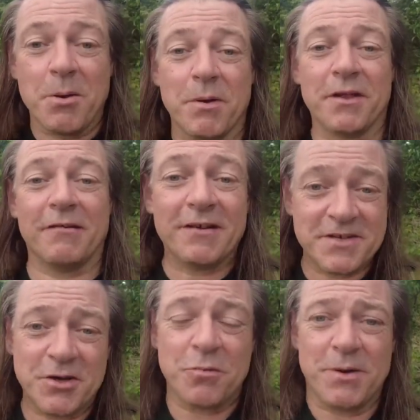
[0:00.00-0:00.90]
But there are
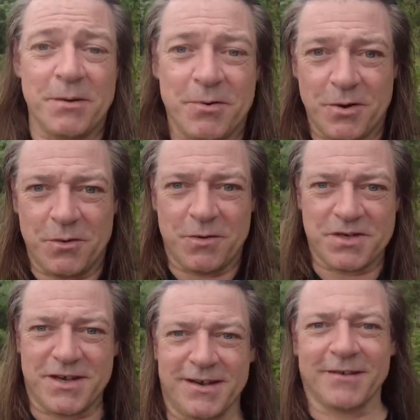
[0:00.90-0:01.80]
still people who are
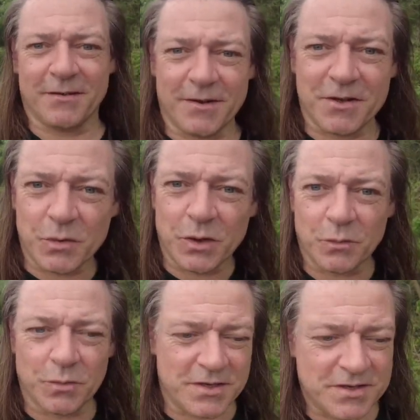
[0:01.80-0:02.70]
saying and doing
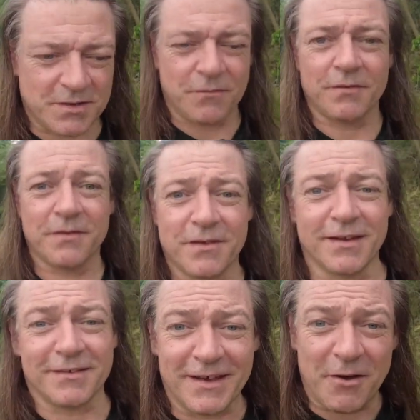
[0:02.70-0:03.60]
all these different
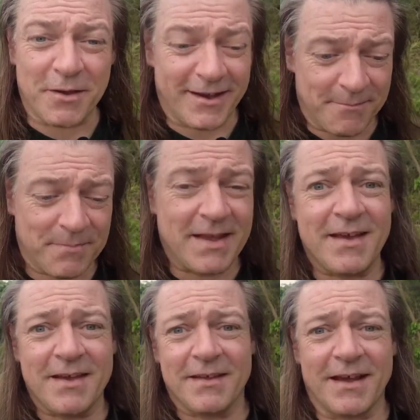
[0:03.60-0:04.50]
things out there
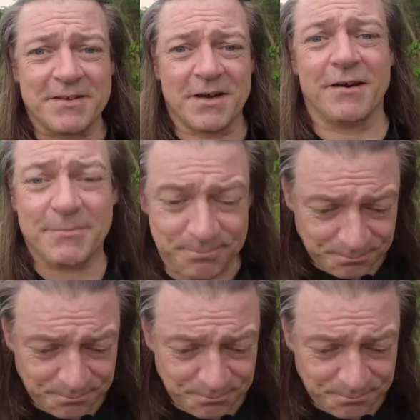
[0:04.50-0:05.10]
that are,